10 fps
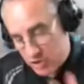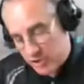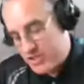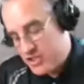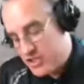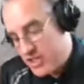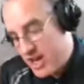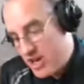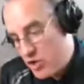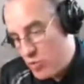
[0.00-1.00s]
So let's
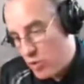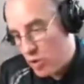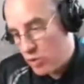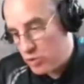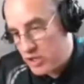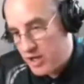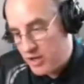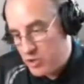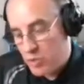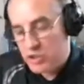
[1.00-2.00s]
say you rolled
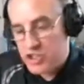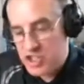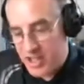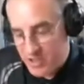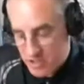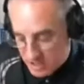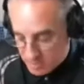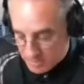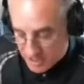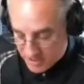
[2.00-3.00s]
a 6
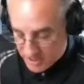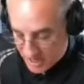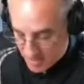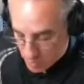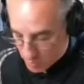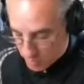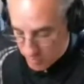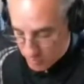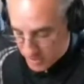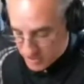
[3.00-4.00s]
at the beginning of the game. You roll
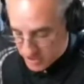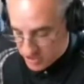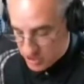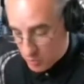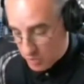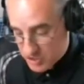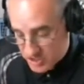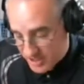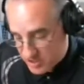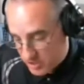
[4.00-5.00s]
your 3 dice 6 and you roll a
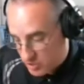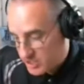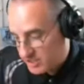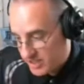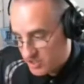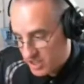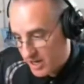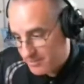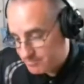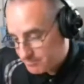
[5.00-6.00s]
6, and you set that aside